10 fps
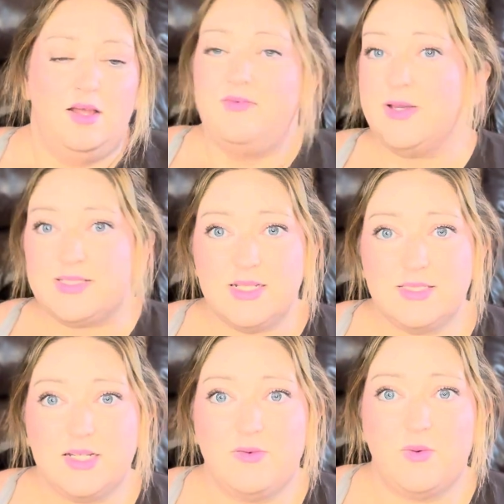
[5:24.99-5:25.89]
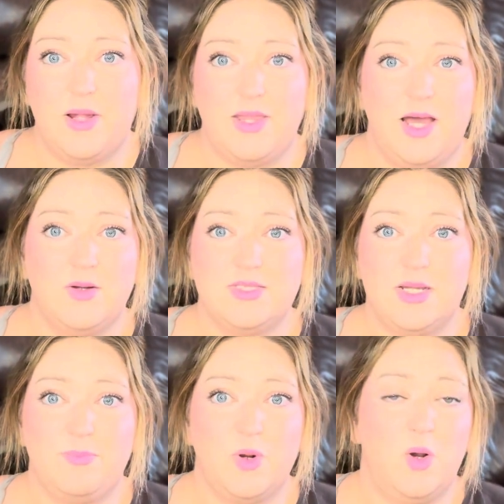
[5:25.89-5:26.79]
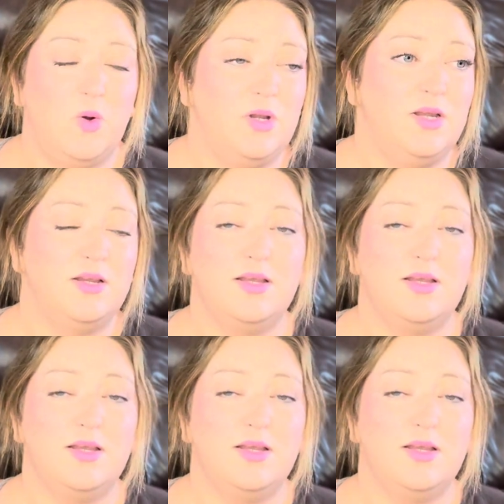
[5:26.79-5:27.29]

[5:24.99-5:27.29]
fixing stuff around the house that broke,